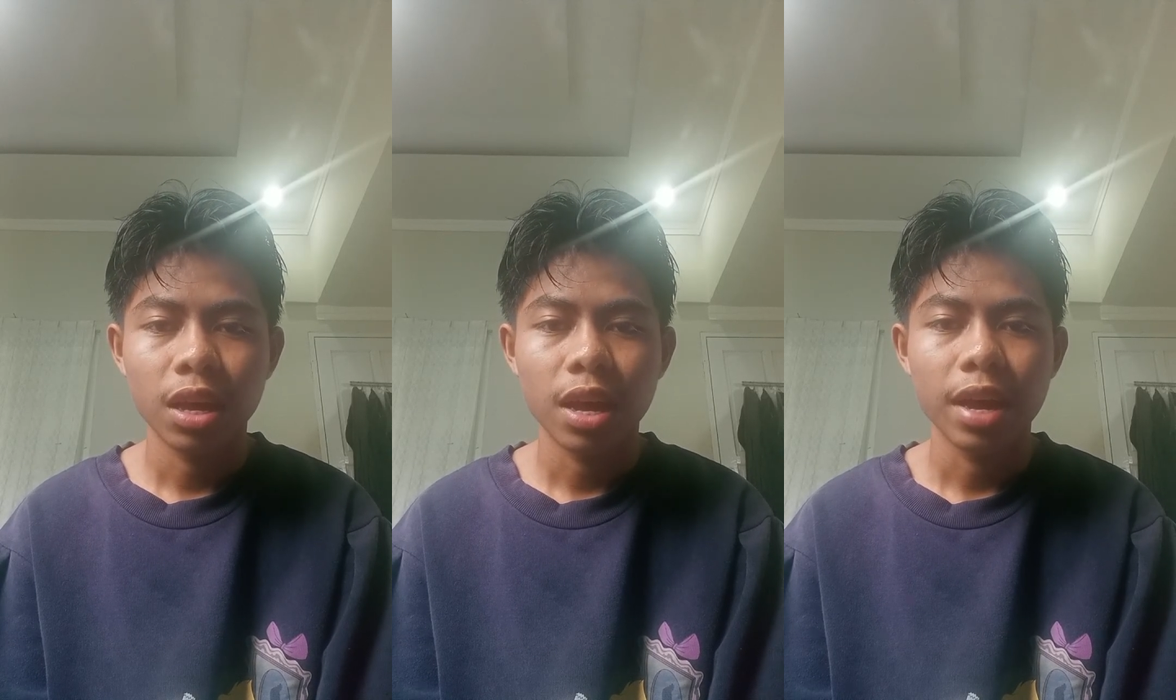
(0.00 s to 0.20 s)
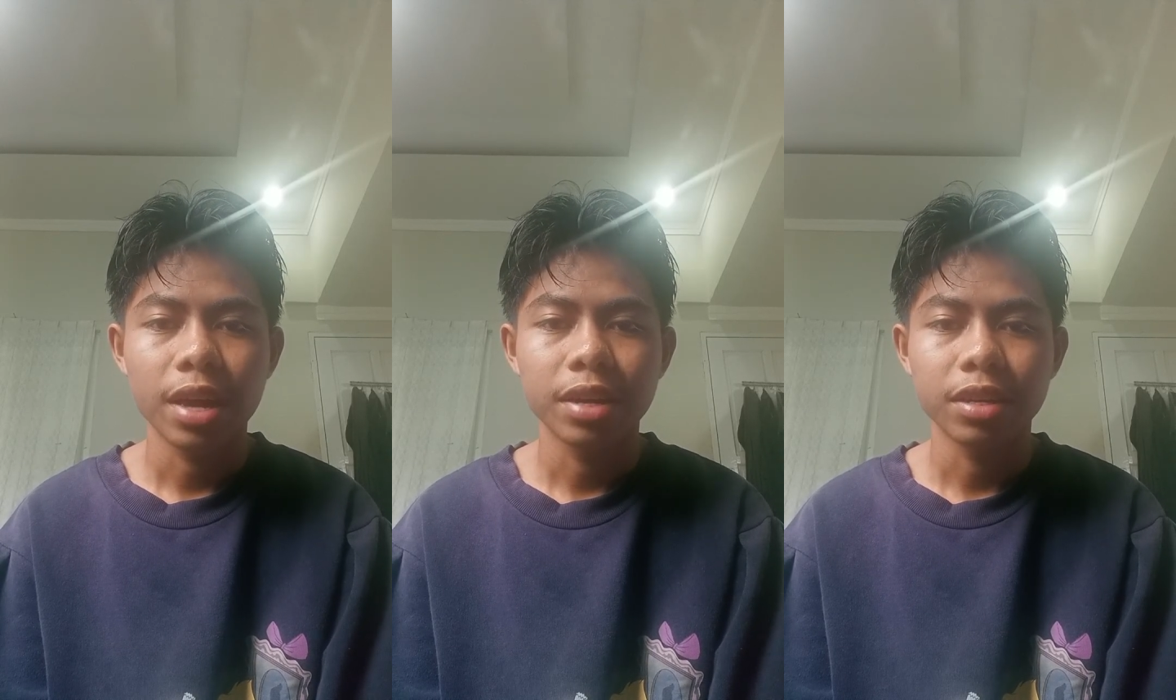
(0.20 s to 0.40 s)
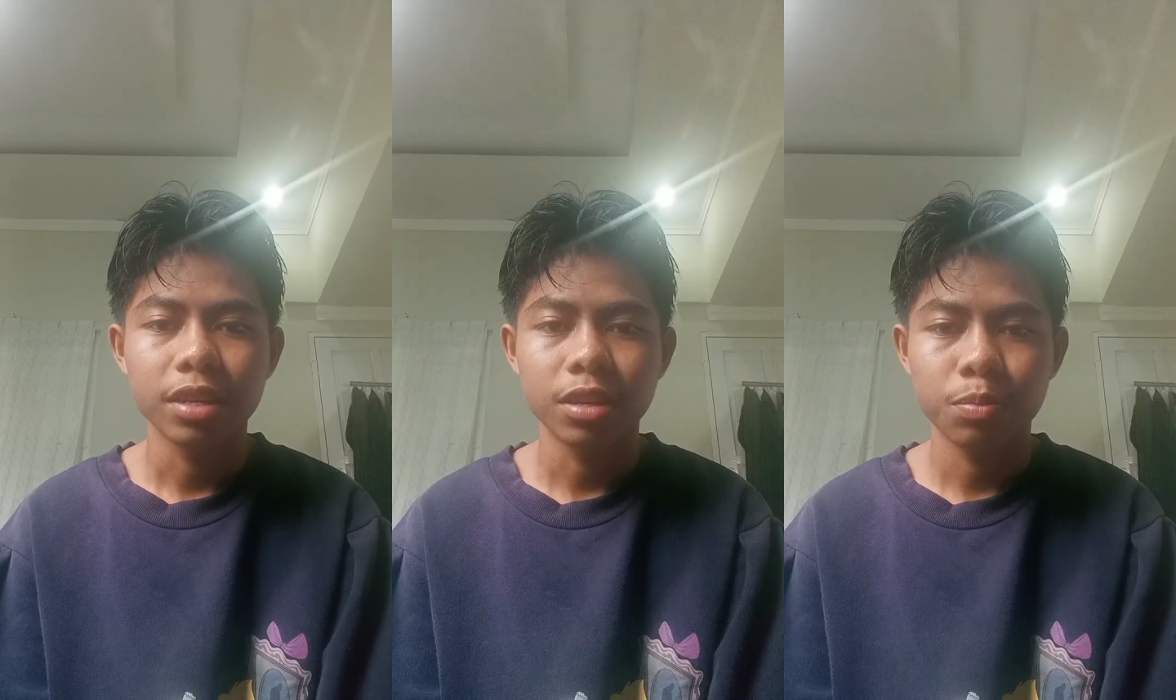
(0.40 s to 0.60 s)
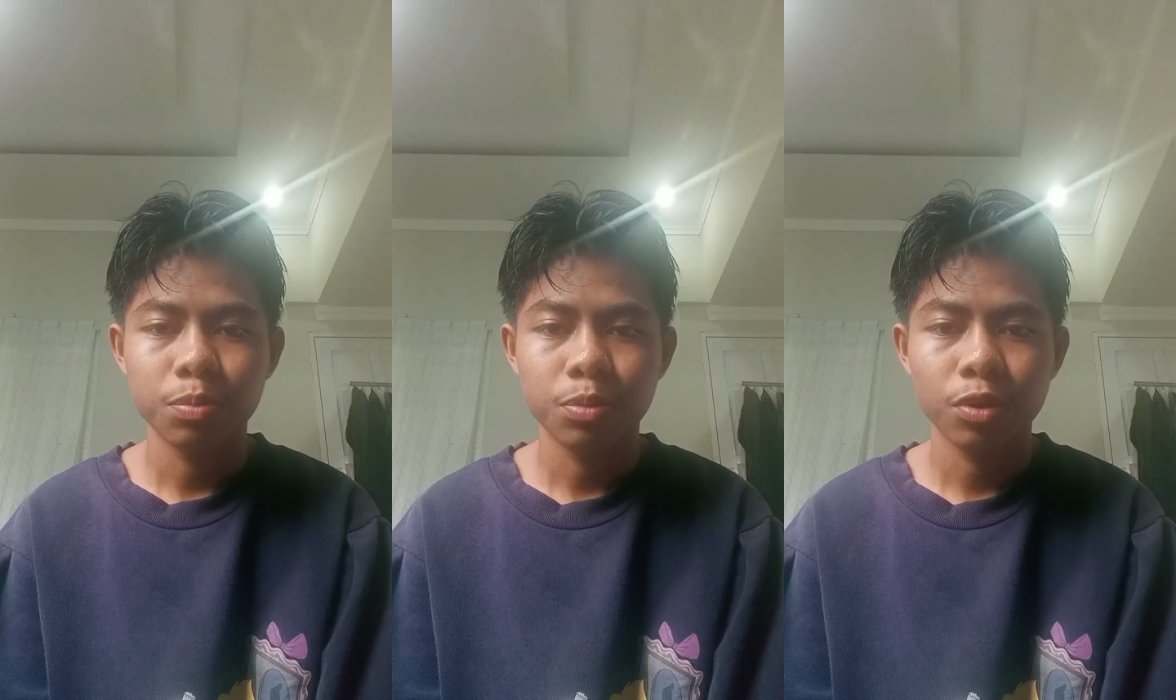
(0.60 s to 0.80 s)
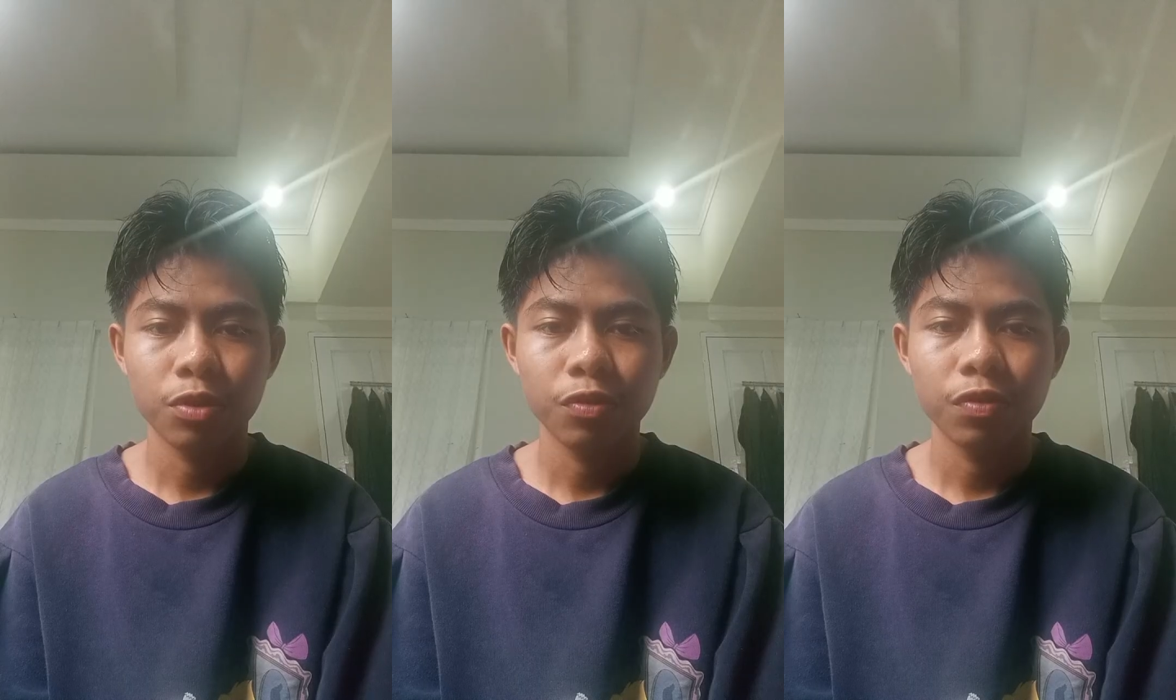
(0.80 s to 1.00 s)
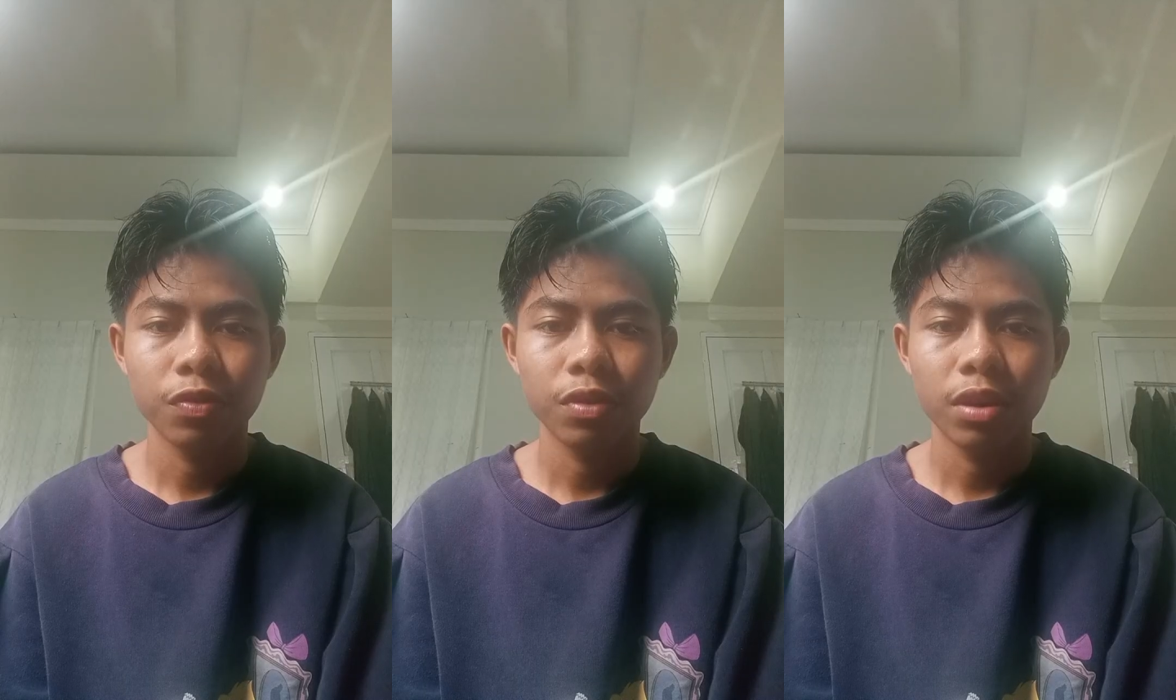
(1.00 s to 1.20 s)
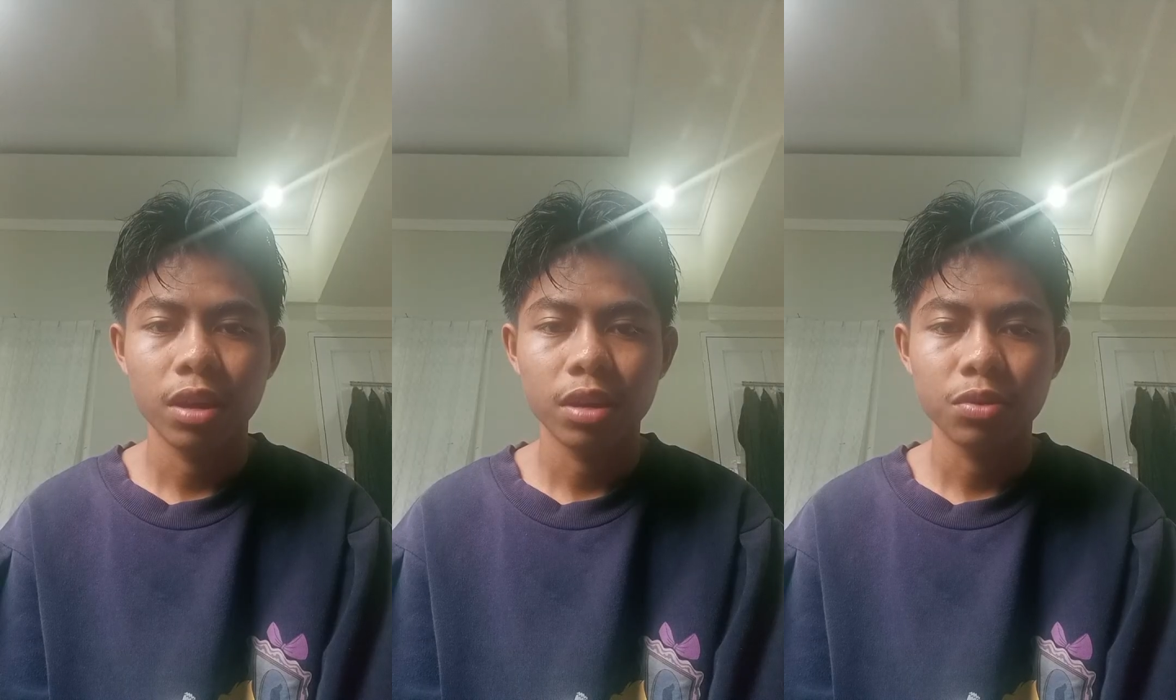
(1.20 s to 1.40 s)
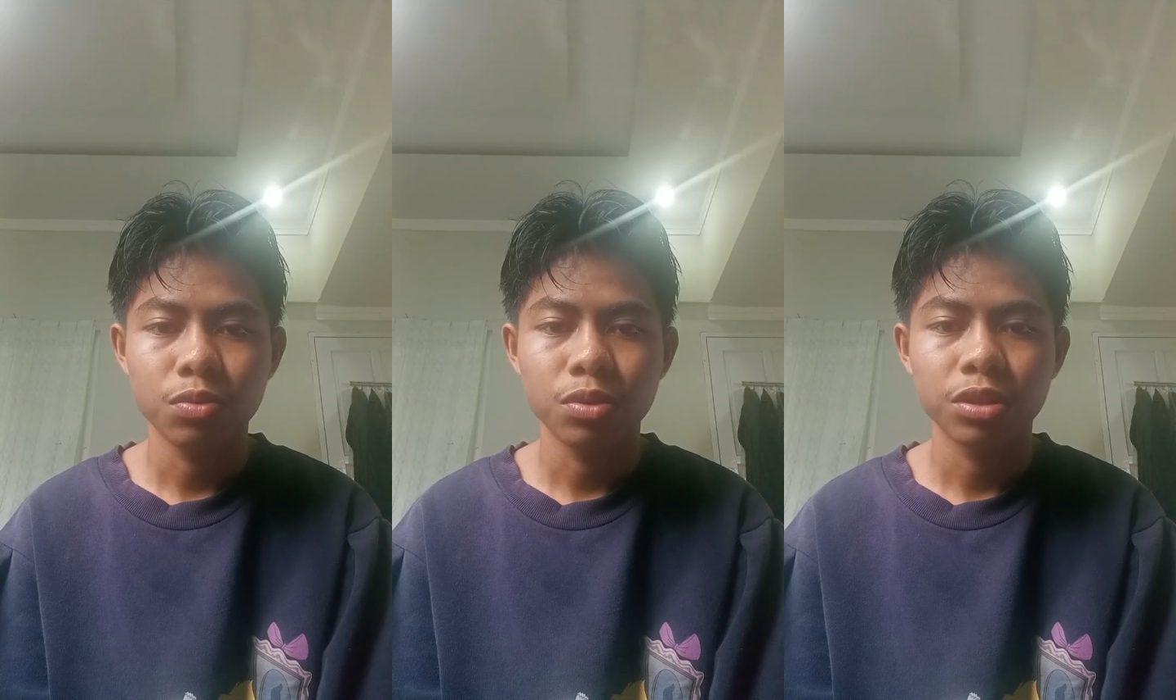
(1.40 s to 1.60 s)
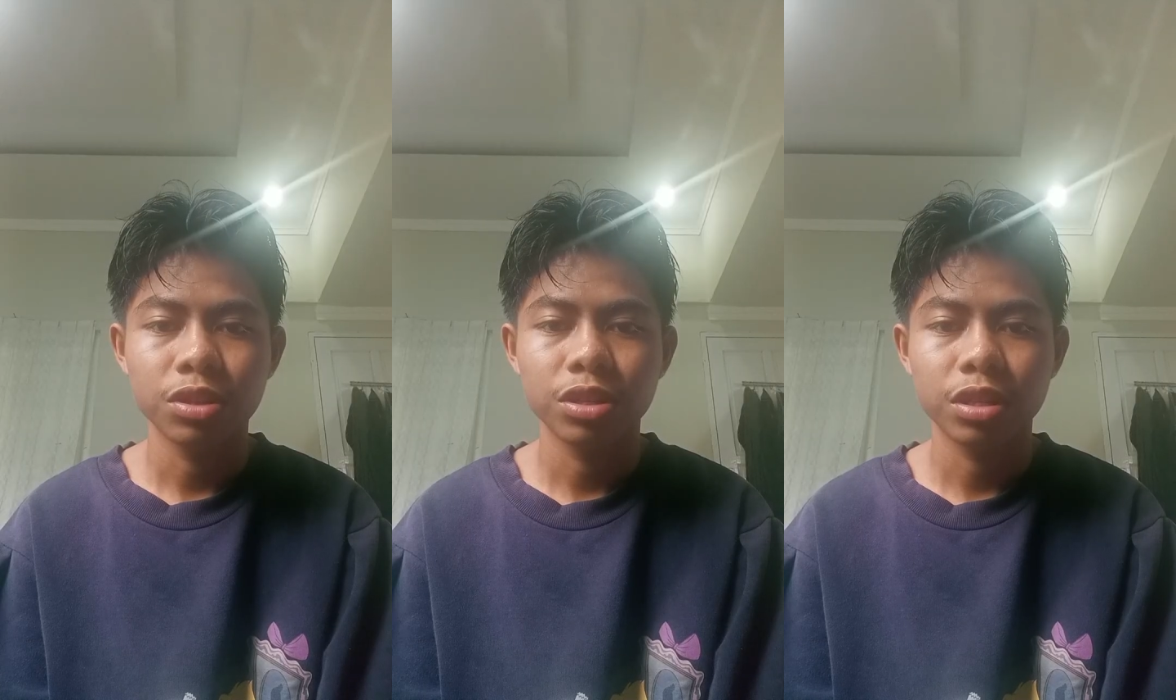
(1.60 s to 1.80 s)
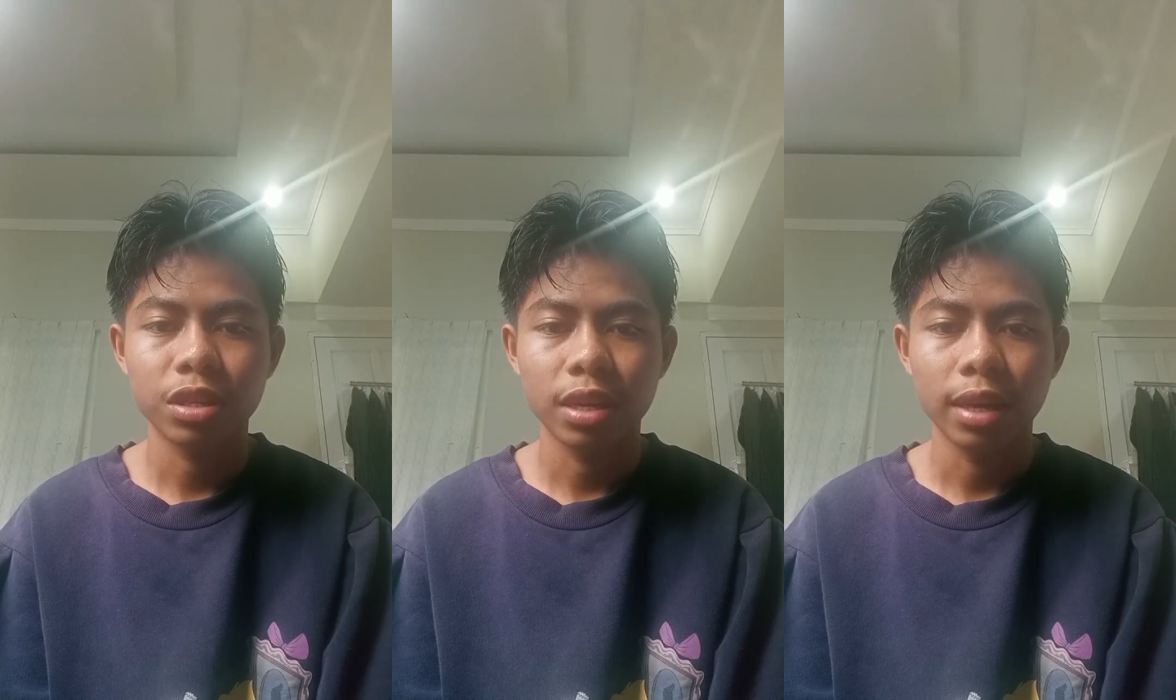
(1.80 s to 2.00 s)
and improve language
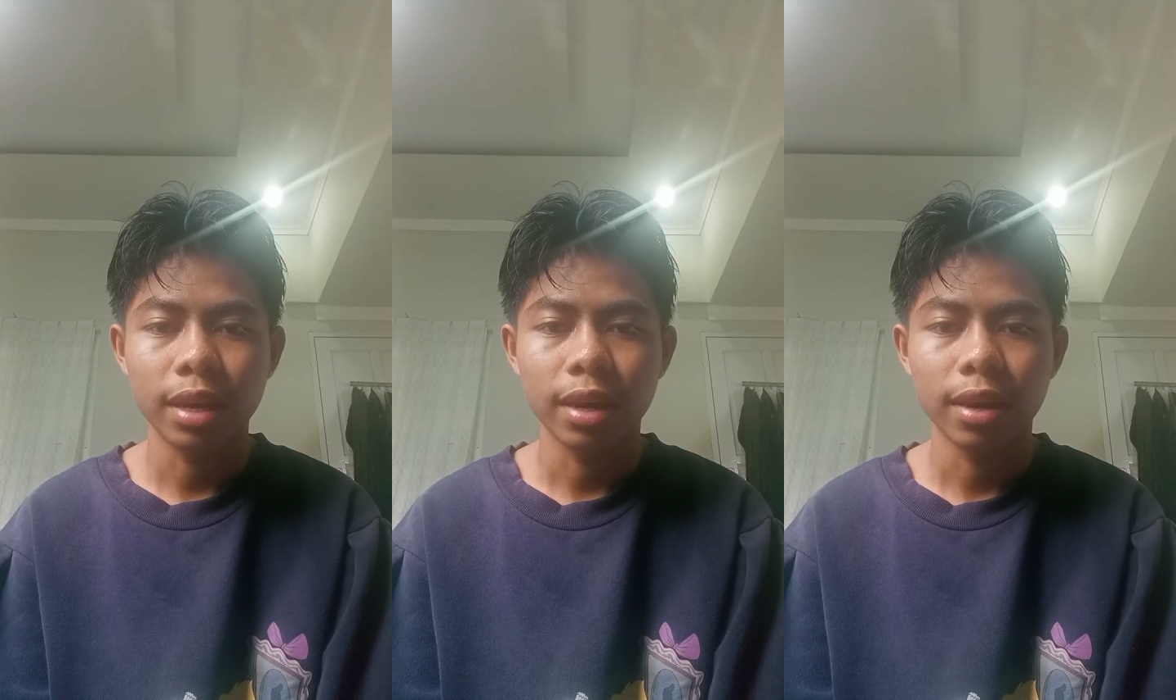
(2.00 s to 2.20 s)
skill.